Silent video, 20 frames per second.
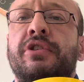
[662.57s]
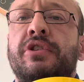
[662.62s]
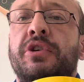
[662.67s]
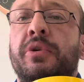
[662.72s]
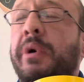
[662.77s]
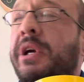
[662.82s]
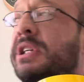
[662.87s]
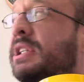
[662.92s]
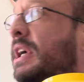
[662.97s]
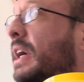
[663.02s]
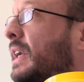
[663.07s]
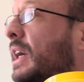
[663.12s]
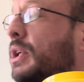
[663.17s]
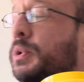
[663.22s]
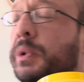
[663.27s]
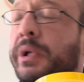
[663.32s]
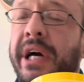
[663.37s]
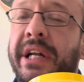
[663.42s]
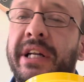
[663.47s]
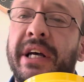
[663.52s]
2 weeks taking
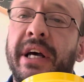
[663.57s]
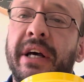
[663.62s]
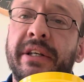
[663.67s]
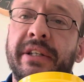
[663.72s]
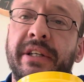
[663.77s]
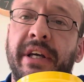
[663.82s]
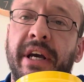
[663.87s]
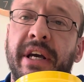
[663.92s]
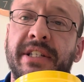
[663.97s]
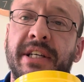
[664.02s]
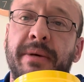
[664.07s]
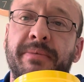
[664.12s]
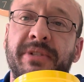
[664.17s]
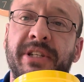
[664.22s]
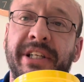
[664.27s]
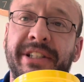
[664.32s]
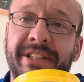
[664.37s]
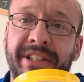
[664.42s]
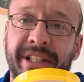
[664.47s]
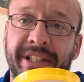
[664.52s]
ashwagandha,
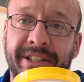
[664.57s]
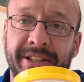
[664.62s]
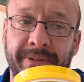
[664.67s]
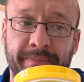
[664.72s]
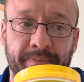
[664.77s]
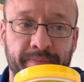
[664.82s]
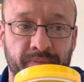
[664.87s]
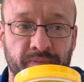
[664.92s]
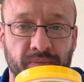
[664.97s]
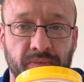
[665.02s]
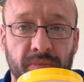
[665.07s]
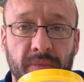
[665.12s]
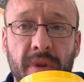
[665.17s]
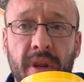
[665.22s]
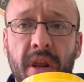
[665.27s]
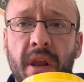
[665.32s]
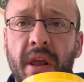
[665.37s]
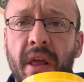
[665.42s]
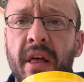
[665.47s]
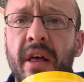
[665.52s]
KSM66,
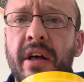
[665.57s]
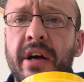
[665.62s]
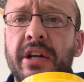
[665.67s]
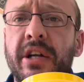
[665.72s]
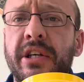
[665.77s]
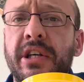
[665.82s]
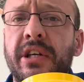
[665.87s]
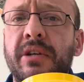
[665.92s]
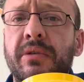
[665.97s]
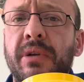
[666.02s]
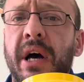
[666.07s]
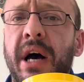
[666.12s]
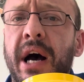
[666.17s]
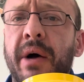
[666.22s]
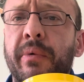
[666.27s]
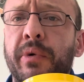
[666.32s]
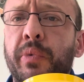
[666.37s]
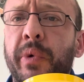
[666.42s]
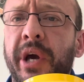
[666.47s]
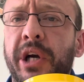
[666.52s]
I
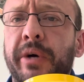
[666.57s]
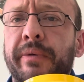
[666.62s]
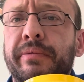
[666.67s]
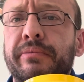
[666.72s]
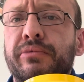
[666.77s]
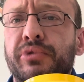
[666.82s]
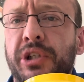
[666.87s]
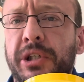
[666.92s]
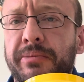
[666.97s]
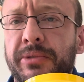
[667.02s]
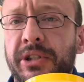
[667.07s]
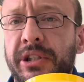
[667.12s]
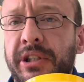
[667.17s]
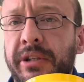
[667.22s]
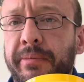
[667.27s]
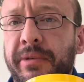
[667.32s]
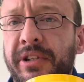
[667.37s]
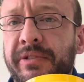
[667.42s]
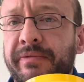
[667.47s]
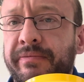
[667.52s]
would wake up from dreams and
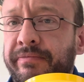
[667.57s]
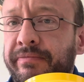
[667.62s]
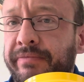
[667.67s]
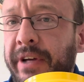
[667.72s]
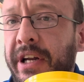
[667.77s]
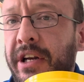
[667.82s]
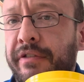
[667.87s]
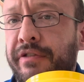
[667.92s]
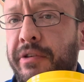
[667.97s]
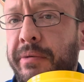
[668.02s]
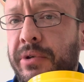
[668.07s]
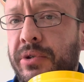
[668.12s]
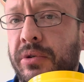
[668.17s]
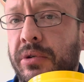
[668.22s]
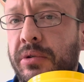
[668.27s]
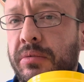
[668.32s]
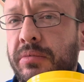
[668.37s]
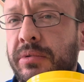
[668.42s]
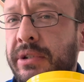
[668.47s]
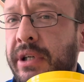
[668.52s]
you'd be spending a few minutes
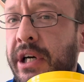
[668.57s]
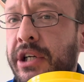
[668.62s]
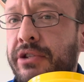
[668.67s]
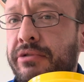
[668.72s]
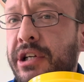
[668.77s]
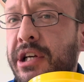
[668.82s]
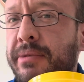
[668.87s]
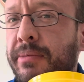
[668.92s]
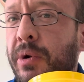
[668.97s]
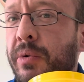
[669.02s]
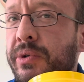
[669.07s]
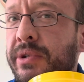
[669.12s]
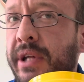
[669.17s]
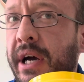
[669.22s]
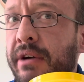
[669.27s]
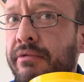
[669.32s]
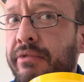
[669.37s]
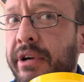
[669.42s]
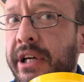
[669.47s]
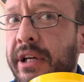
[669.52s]
going, was that a dream or was
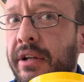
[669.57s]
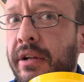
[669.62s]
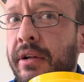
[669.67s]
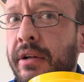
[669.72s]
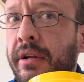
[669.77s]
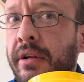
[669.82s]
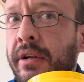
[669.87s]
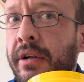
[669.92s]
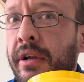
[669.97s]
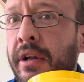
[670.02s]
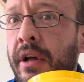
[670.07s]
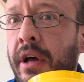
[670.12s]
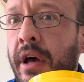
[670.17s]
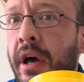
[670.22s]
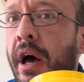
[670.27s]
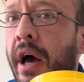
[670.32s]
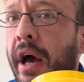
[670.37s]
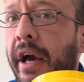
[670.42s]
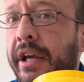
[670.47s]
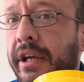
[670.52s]
that real?
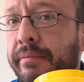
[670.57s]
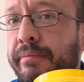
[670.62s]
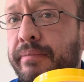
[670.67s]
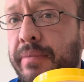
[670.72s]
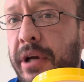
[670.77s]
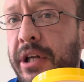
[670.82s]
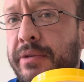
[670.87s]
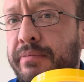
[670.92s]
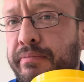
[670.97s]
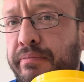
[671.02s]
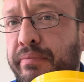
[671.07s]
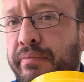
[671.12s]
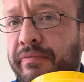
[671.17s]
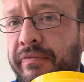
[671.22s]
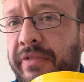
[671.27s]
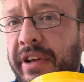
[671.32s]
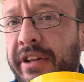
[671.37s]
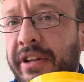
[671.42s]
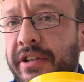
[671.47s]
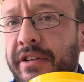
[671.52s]
And
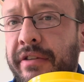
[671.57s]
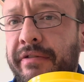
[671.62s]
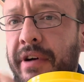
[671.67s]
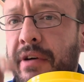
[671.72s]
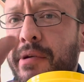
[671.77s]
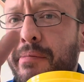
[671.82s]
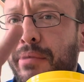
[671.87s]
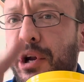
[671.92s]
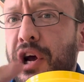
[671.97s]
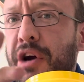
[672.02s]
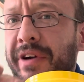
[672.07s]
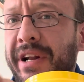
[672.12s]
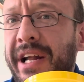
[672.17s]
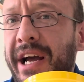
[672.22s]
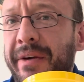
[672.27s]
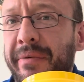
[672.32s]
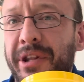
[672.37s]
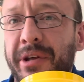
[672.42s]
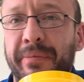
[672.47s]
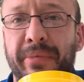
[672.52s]
there's a very blurry
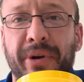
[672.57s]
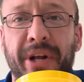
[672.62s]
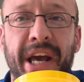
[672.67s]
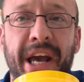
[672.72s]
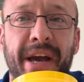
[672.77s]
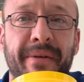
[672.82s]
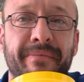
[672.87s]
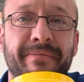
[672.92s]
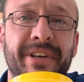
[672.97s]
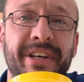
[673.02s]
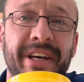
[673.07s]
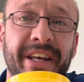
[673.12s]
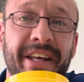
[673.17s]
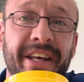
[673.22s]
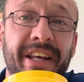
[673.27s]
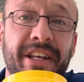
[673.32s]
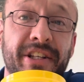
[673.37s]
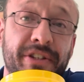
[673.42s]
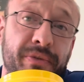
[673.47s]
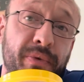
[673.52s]
line with it, but
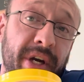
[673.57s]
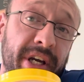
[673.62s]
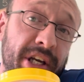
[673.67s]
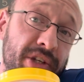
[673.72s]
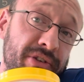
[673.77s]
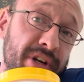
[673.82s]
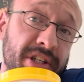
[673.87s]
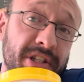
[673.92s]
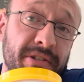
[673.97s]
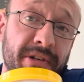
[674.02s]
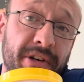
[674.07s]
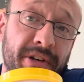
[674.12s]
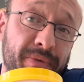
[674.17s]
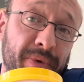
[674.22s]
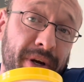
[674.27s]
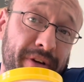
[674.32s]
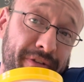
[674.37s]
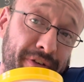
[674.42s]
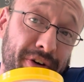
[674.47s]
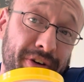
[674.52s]
it's quite interesting, it's
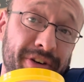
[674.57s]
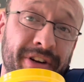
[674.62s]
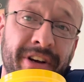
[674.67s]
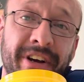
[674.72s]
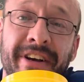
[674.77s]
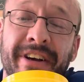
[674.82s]
quite fun.